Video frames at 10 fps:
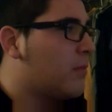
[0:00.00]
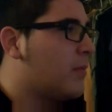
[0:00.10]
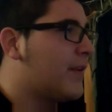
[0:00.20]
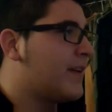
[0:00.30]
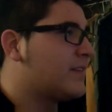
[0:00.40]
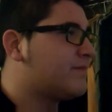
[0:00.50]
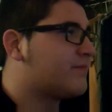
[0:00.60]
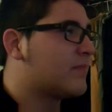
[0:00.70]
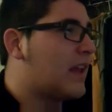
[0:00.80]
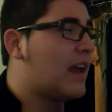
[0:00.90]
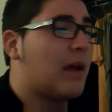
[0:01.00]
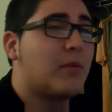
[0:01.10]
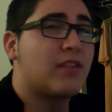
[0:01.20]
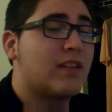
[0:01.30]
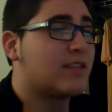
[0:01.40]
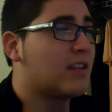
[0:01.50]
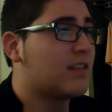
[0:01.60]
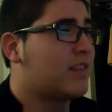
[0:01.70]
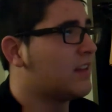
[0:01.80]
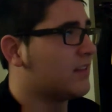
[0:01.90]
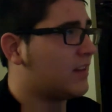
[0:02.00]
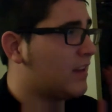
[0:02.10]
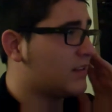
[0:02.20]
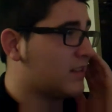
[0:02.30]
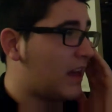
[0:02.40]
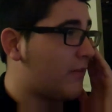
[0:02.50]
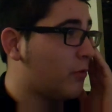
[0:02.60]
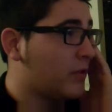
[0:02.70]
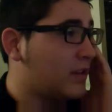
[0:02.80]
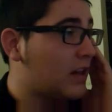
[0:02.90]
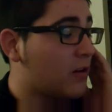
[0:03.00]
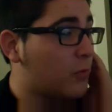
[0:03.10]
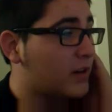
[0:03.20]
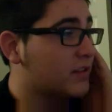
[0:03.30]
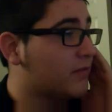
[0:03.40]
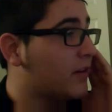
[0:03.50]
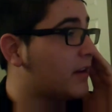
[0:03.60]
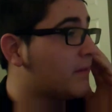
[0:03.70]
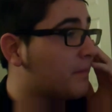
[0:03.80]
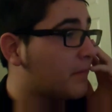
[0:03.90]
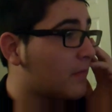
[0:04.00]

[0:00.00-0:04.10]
But yeah, I'm just going to say since I haven't really seen Eric Wisely fight,